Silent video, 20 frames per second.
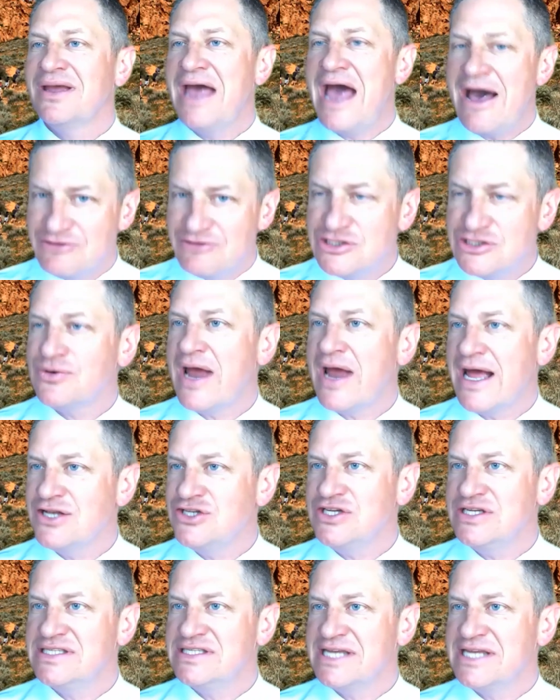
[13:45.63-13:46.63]
have a
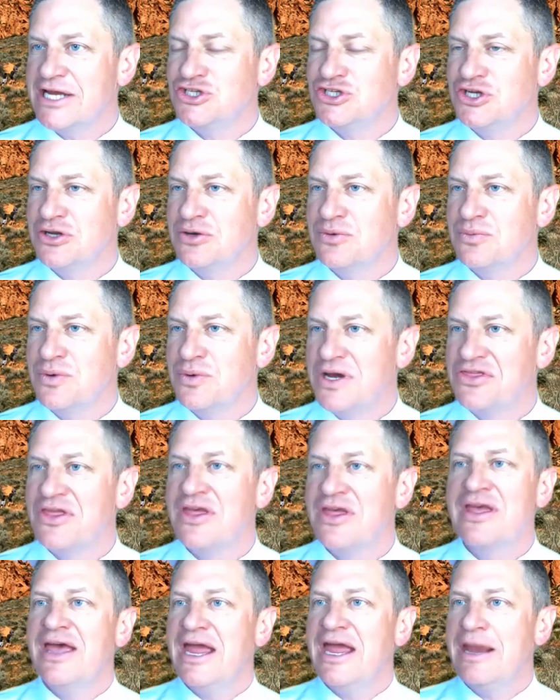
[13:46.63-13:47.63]
strategy session with
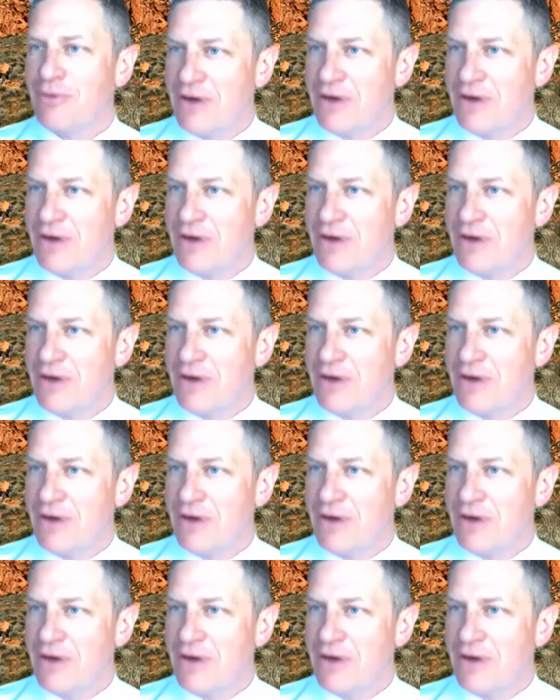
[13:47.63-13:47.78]
totally.